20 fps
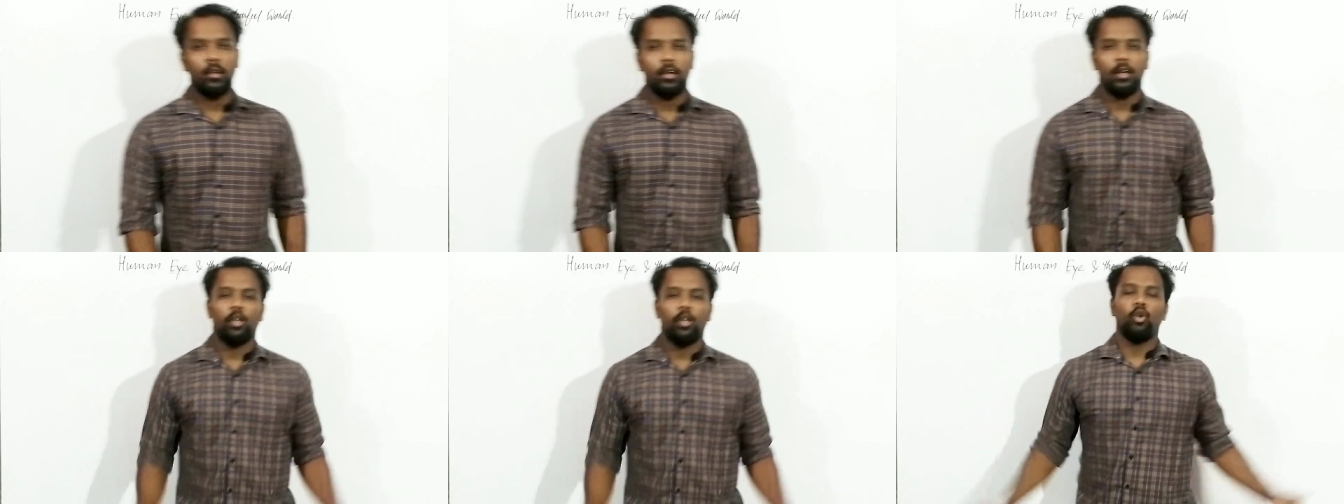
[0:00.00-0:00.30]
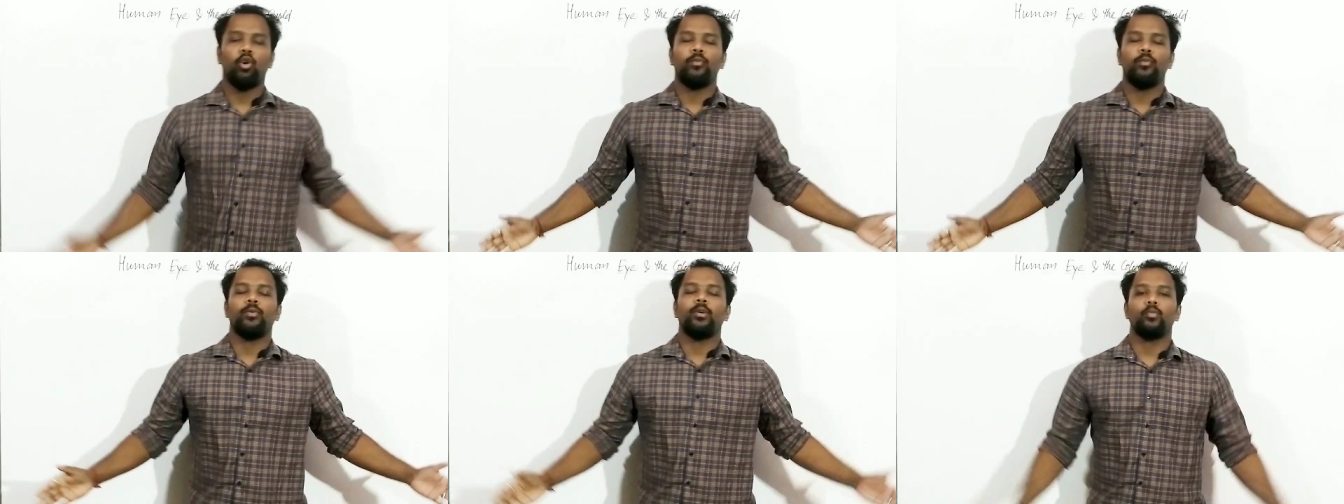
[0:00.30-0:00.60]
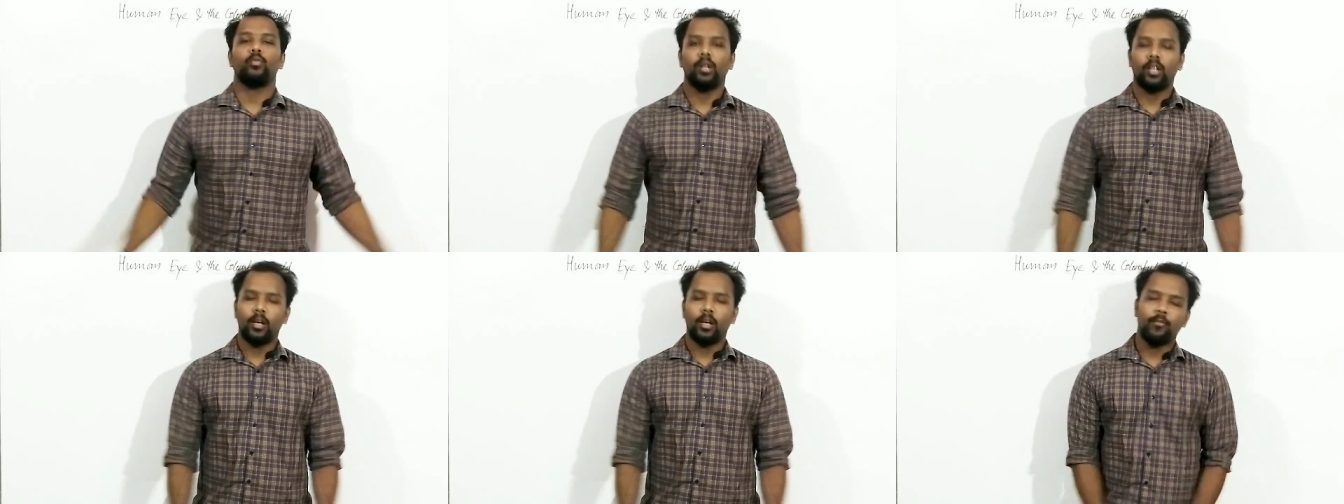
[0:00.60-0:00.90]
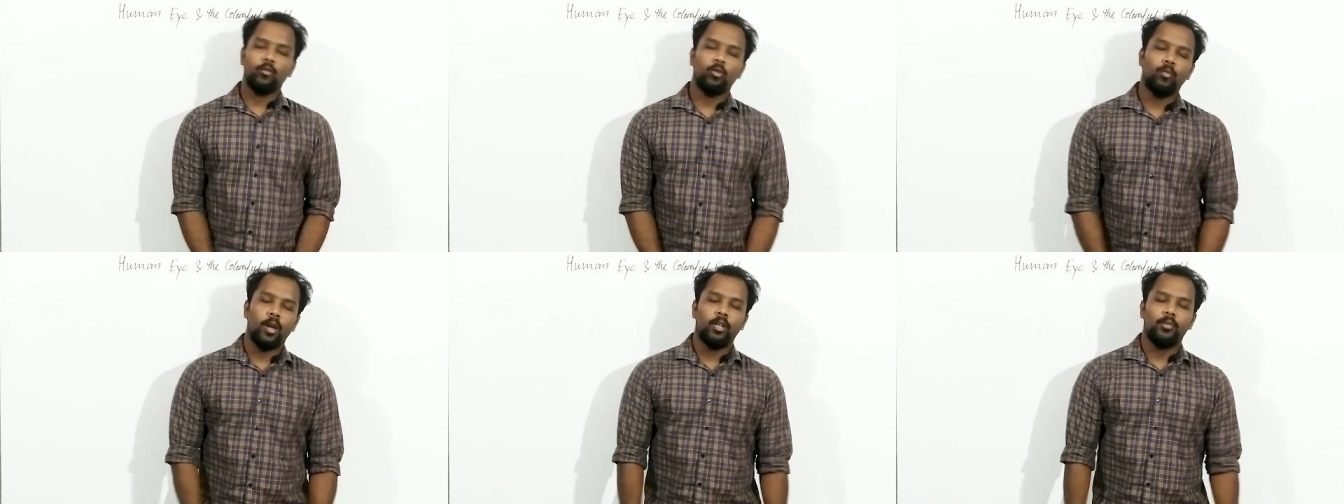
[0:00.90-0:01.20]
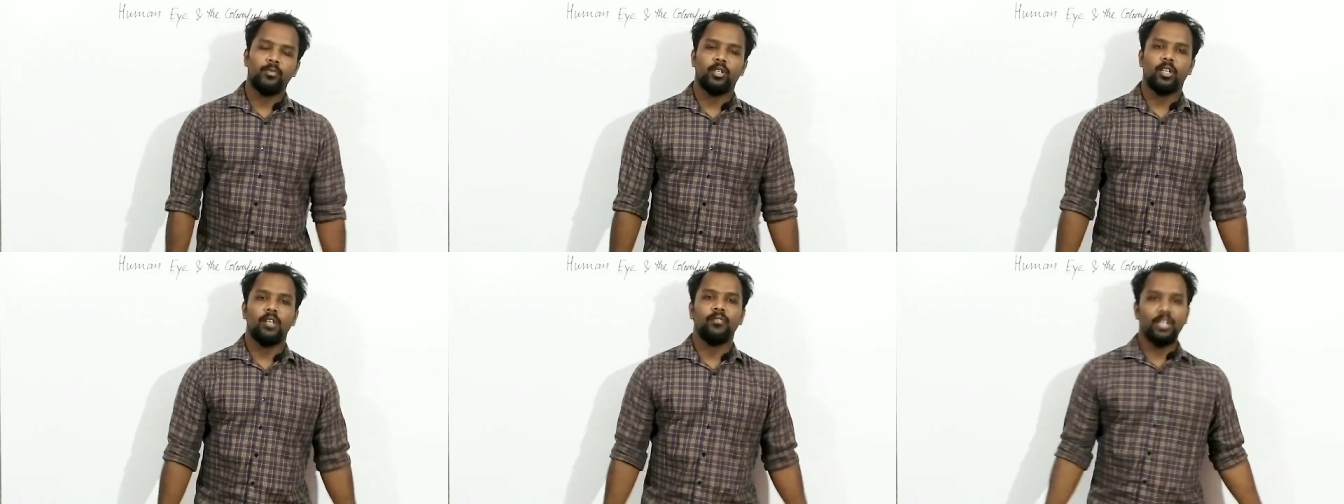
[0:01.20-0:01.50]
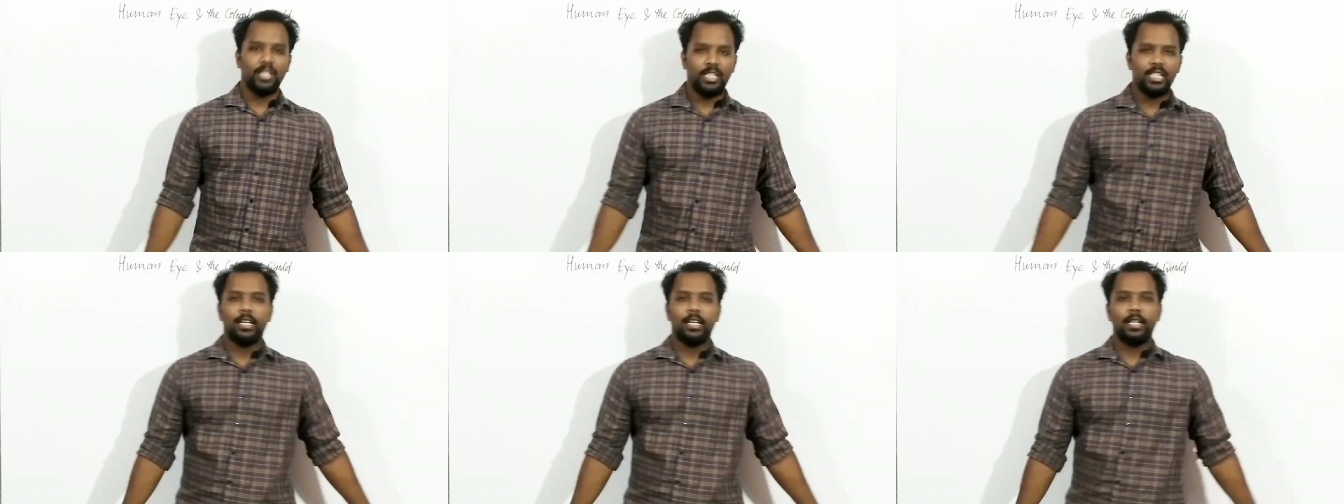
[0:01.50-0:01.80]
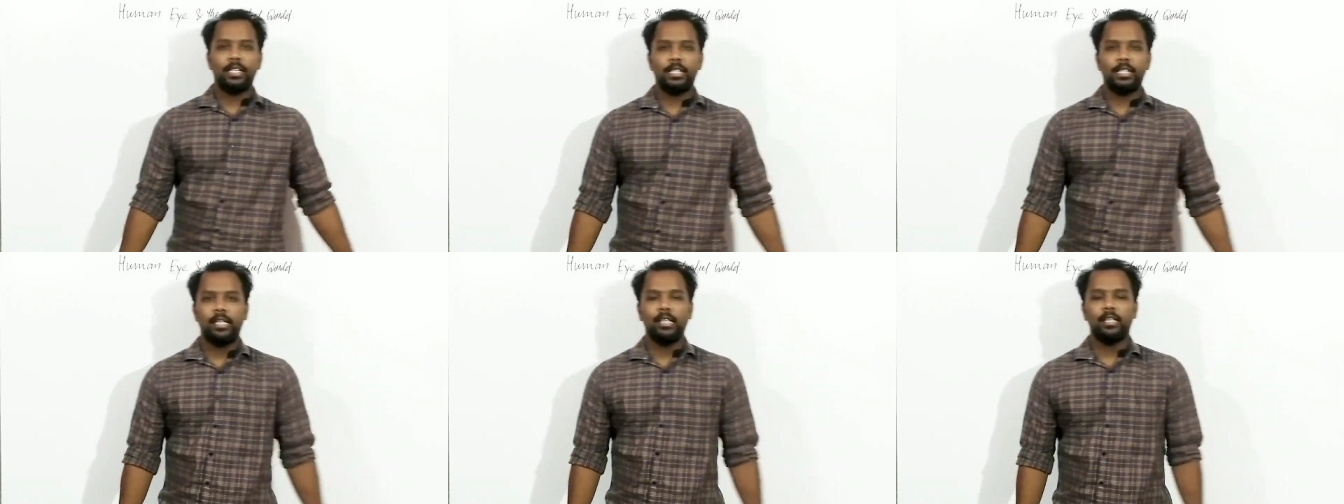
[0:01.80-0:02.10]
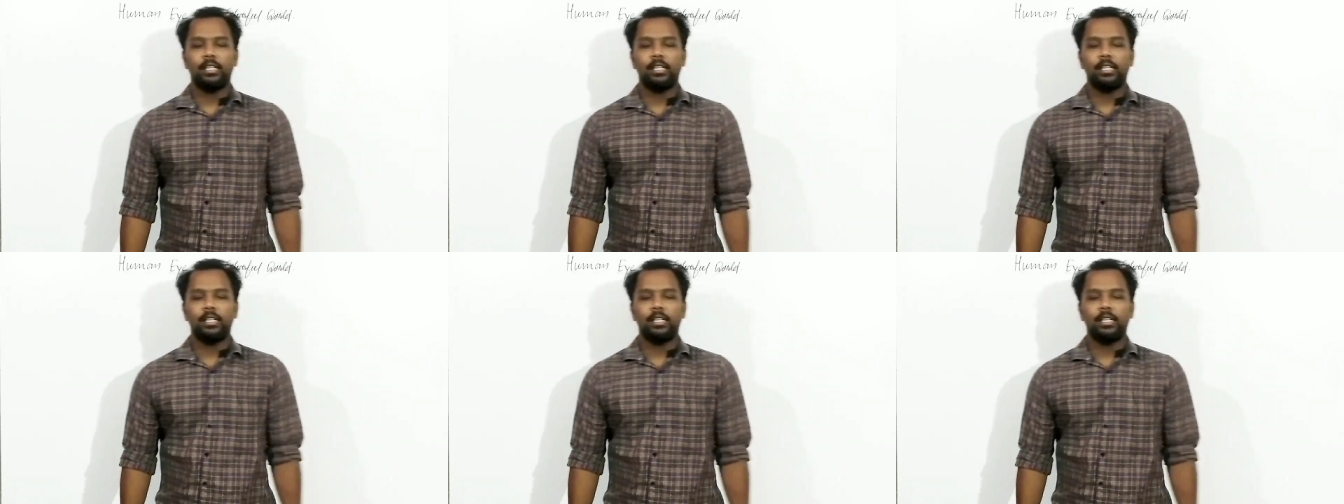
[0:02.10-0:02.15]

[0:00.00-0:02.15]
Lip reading: Hello everyone, welcome to my YouTube channel Physics in a Nutshell.